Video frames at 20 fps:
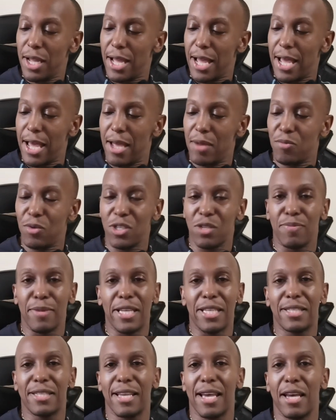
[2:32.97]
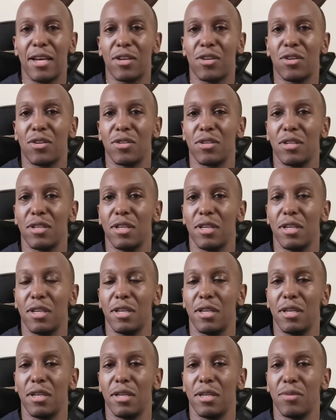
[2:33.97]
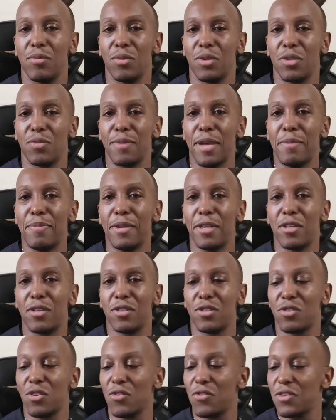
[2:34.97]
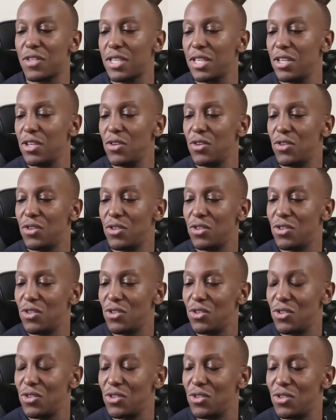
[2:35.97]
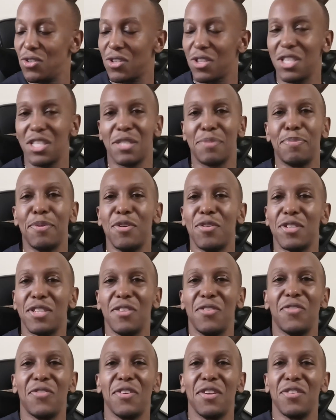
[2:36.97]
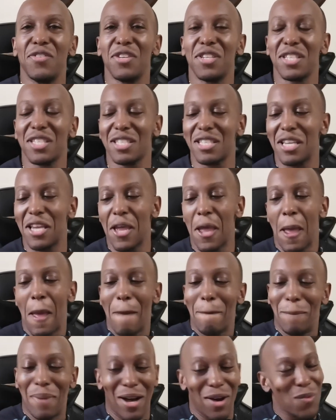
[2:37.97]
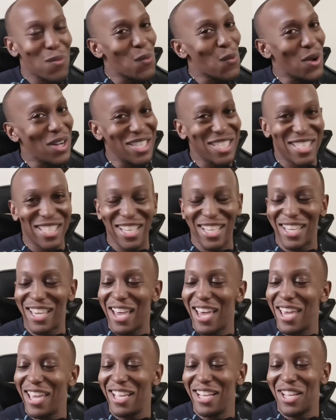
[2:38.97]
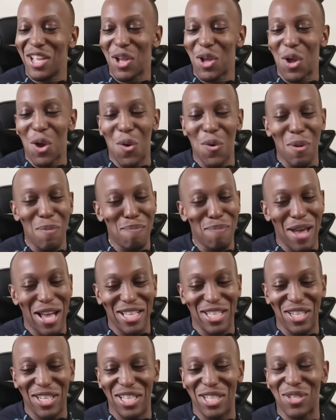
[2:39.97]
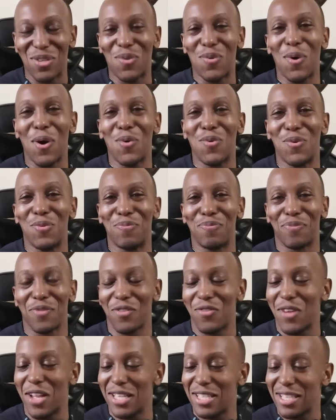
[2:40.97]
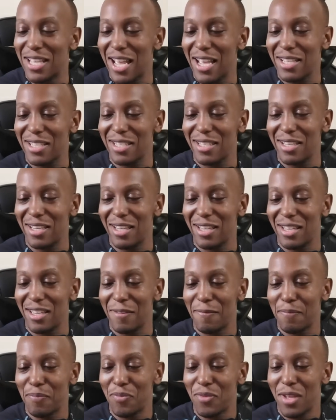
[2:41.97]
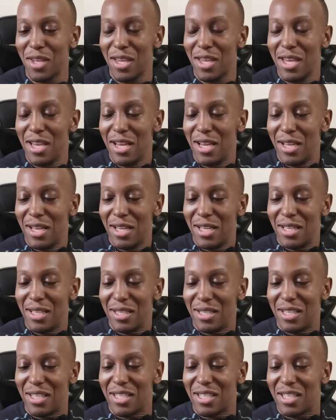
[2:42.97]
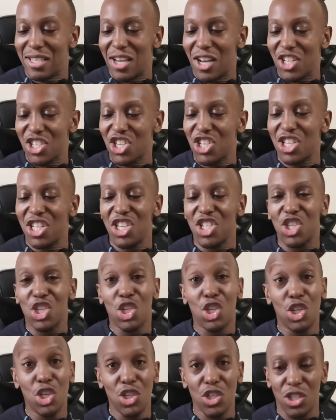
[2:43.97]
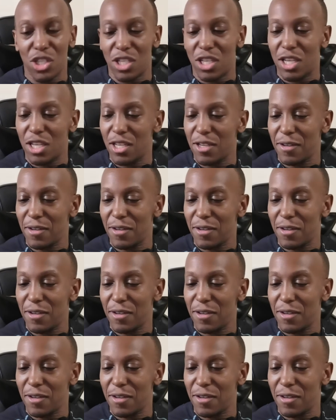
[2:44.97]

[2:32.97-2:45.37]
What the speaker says: and which may sound which may be controversy or conspiracy theorists, but once again, going back to this quote, fantastic. Discussion is good.